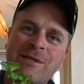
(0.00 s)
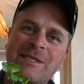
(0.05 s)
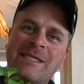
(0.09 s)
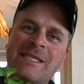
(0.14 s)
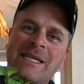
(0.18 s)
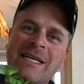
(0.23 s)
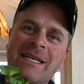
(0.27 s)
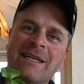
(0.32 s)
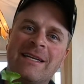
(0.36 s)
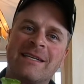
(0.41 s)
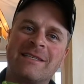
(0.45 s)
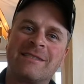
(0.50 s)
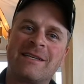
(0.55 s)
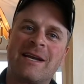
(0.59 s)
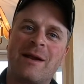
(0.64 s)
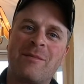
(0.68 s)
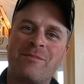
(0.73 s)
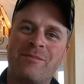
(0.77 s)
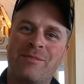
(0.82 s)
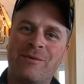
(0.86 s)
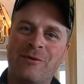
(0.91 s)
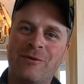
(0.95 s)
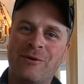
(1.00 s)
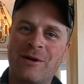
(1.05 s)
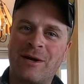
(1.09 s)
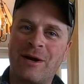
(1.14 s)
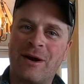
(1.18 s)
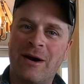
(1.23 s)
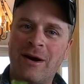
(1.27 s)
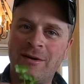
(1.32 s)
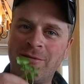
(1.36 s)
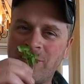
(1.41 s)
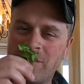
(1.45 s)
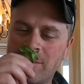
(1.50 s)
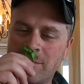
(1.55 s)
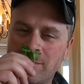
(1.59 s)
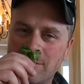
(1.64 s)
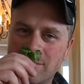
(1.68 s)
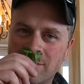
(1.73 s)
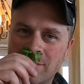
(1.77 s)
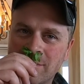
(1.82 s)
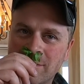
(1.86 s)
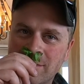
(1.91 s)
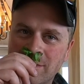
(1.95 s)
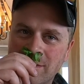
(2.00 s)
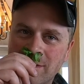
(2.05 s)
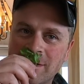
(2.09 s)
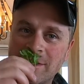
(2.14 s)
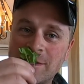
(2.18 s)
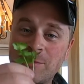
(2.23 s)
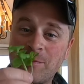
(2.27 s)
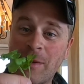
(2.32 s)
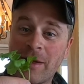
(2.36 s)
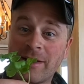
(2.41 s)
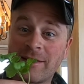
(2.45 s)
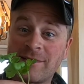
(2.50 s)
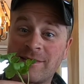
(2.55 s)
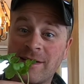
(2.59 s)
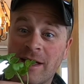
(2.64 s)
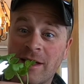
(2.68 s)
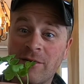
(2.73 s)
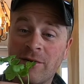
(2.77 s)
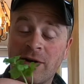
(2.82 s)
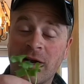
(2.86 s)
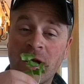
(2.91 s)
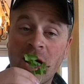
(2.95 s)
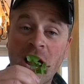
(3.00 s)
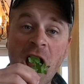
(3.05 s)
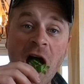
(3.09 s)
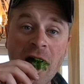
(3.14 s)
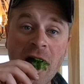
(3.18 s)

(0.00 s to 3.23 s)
seedlings that I'm pruning off smell like celery,